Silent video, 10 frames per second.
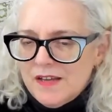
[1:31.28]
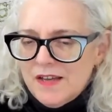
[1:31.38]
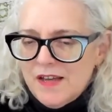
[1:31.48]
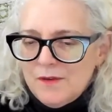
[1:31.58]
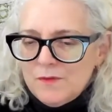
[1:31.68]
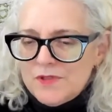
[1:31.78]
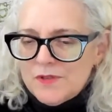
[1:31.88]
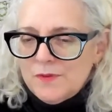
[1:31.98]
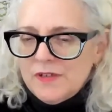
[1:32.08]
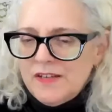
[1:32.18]
It was a
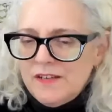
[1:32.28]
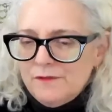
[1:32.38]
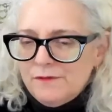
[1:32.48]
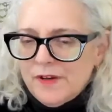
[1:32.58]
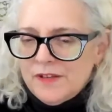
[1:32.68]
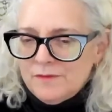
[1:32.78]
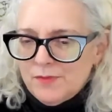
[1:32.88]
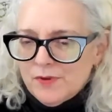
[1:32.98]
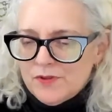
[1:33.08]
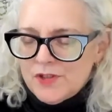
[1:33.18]
really fun
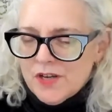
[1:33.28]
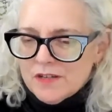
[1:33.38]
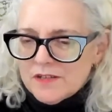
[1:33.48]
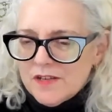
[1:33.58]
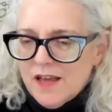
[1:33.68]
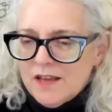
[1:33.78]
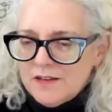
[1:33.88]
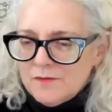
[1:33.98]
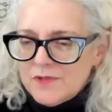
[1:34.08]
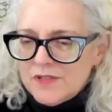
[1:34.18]
project, and
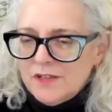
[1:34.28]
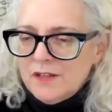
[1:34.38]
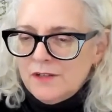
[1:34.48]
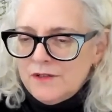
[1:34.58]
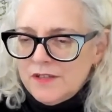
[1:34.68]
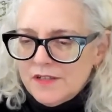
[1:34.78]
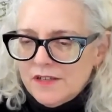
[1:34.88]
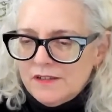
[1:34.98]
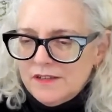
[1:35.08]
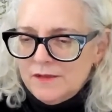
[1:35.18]
it was included
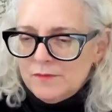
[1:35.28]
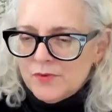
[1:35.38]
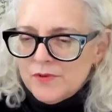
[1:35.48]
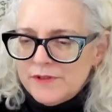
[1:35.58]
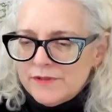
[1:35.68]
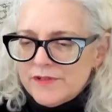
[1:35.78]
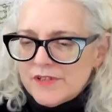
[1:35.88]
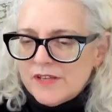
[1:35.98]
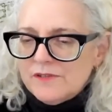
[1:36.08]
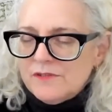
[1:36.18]
in the Embroiderers
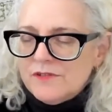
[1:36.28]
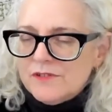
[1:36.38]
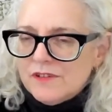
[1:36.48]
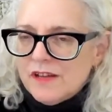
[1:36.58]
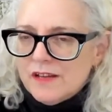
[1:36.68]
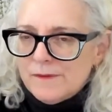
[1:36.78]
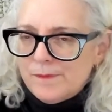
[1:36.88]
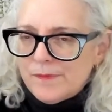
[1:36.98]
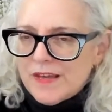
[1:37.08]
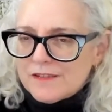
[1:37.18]
Guild
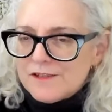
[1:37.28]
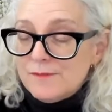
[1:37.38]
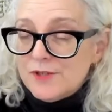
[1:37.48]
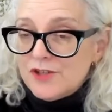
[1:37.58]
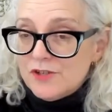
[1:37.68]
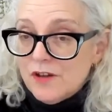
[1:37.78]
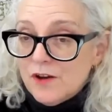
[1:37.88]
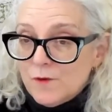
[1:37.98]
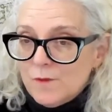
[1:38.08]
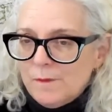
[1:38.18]
exhibition
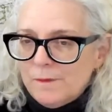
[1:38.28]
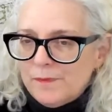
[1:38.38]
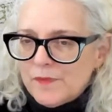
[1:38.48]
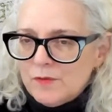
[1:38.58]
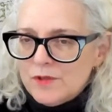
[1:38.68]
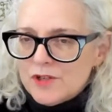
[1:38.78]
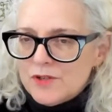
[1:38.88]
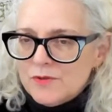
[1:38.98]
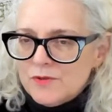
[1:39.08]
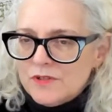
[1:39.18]
Home, which
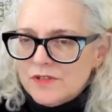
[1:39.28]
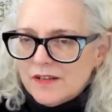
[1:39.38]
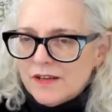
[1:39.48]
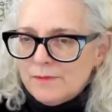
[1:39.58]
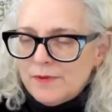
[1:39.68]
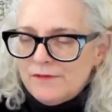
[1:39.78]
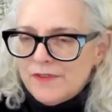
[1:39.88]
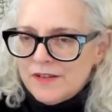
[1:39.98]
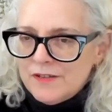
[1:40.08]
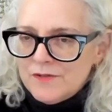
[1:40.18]
toured a couple of
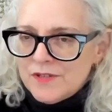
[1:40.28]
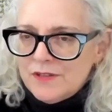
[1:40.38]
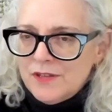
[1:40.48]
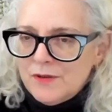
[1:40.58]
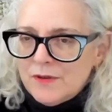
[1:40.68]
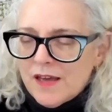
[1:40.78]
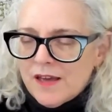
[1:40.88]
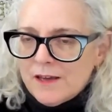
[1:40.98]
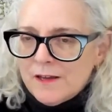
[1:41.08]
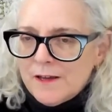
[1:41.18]
venues in the UK.